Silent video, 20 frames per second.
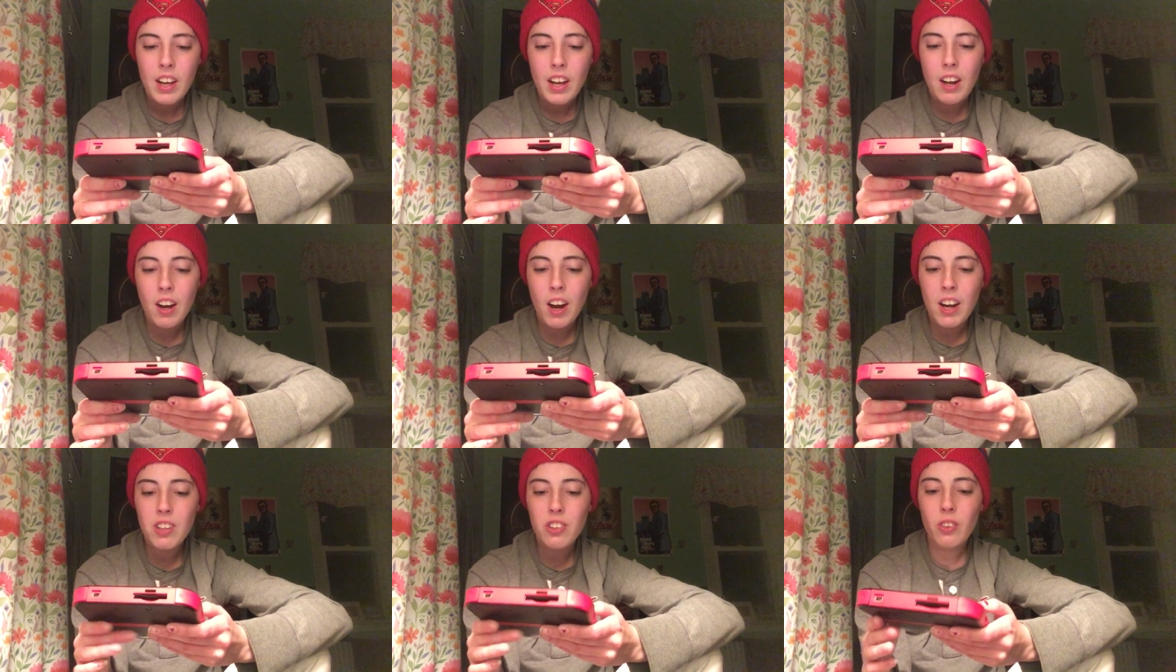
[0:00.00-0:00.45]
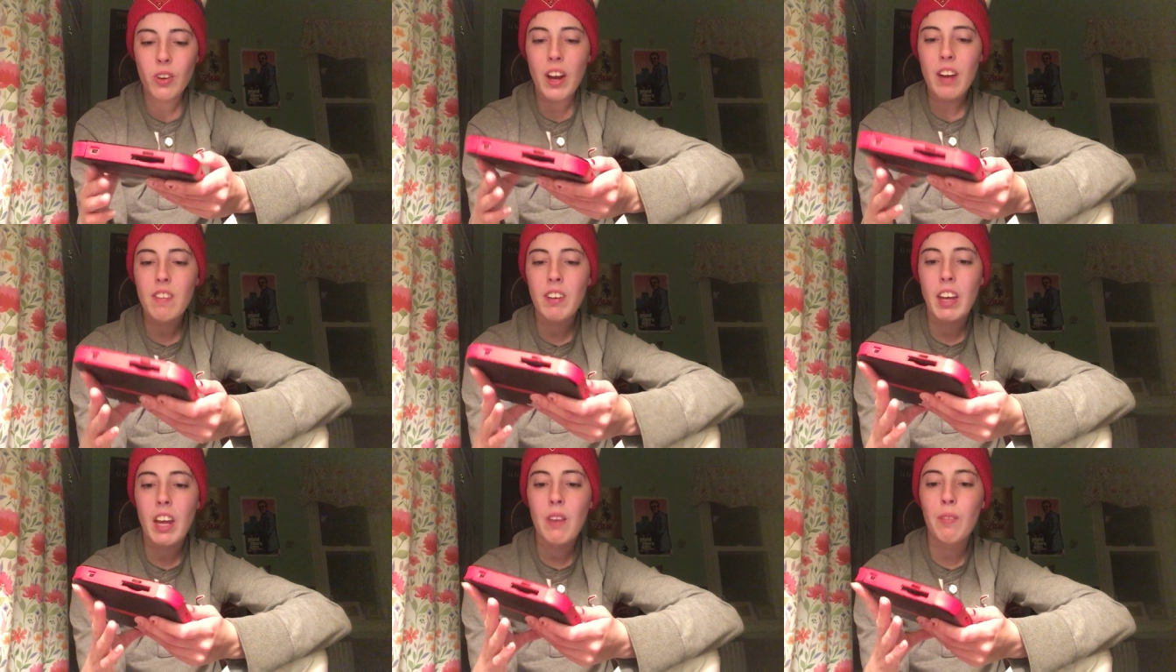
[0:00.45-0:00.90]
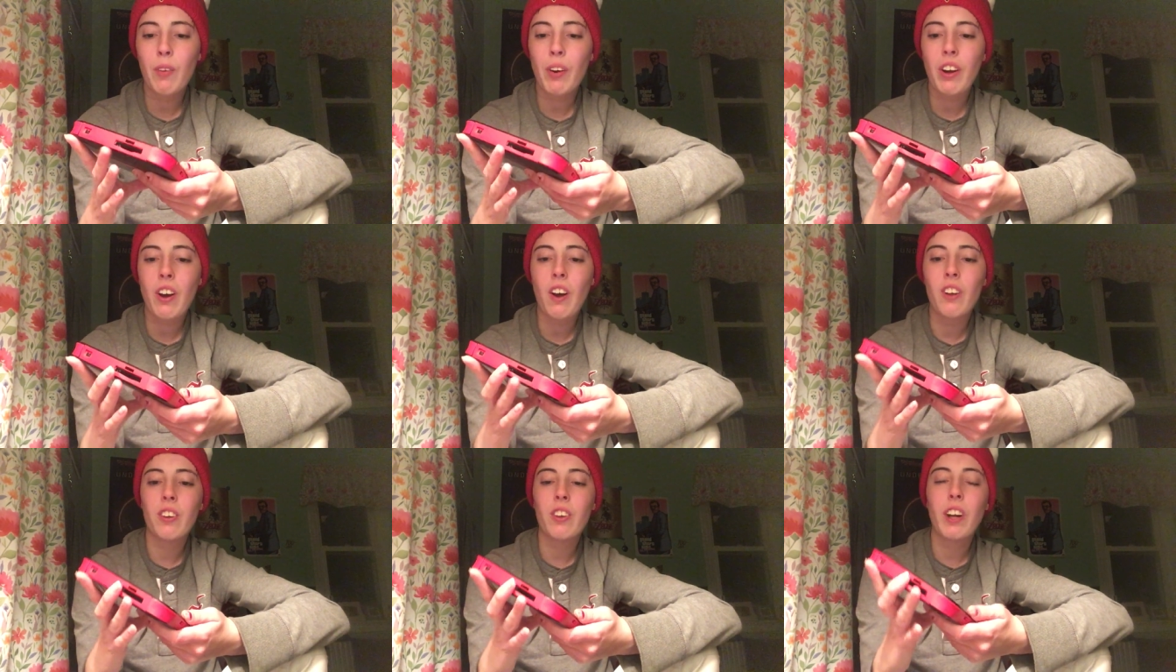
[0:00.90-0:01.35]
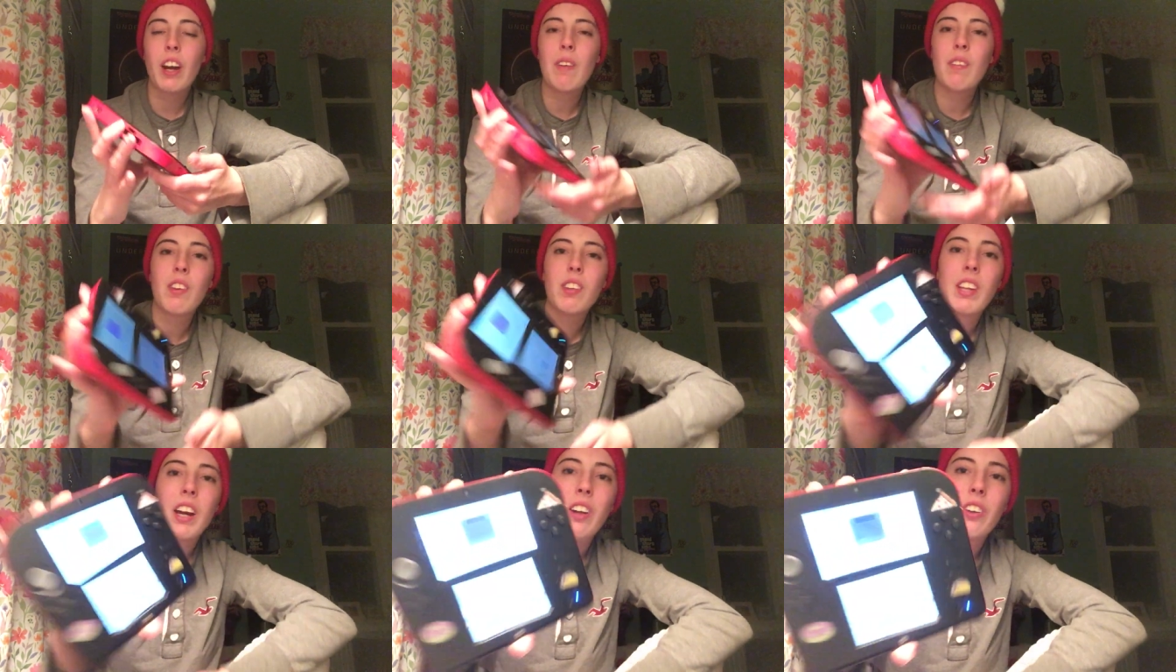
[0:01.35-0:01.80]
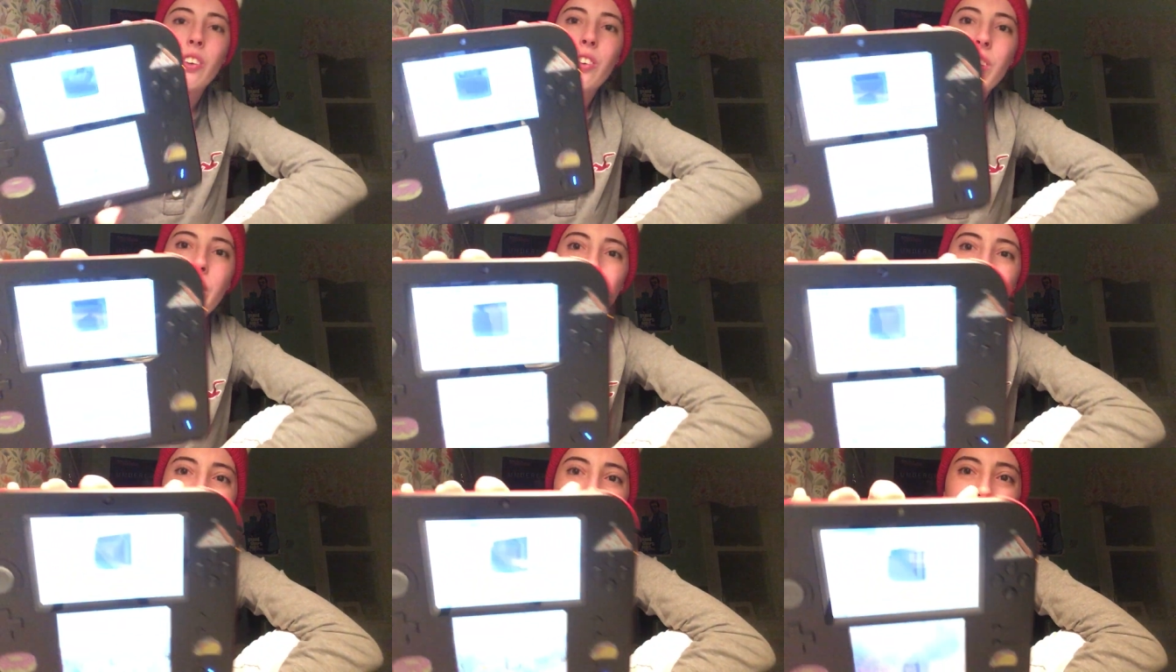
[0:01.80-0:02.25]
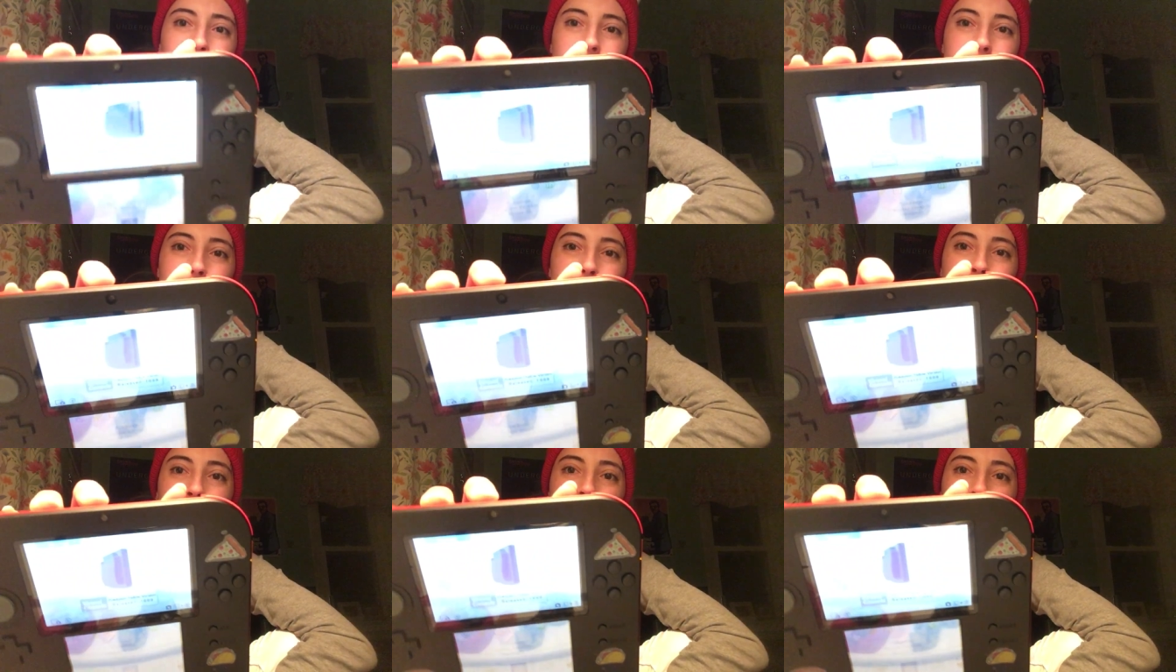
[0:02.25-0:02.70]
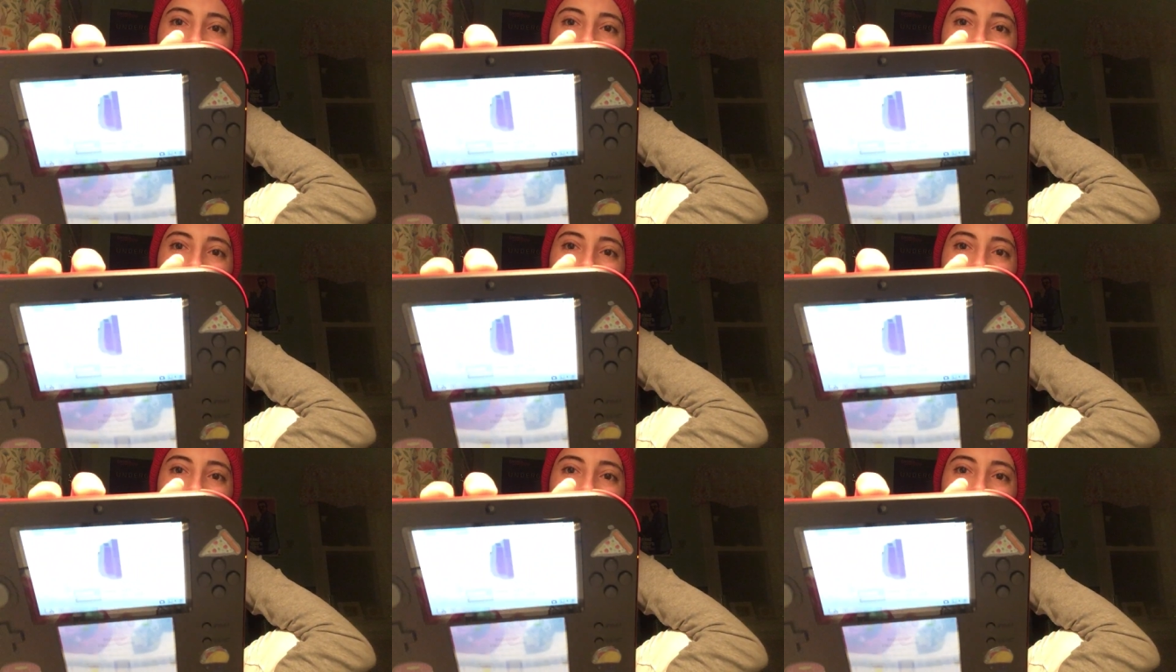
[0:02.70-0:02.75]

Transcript: And also I have a Game Boy Color game that's downloaded on here. It's